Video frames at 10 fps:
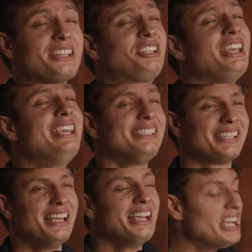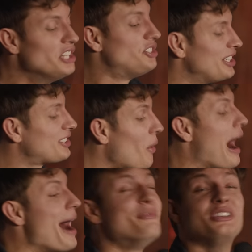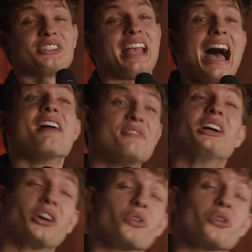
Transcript: She's so obviously having a